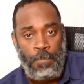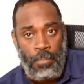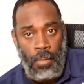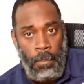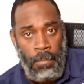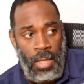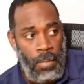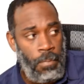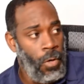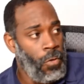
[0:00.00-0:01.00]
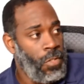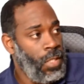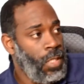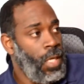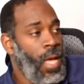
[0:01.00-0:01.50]
Me
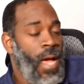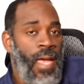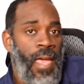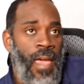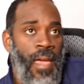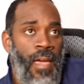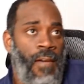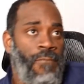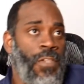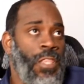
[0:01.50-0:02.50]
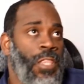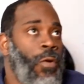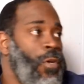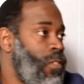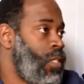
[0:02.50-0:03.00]
personally, I have a
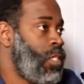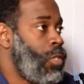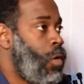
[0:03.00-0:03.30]
36 yard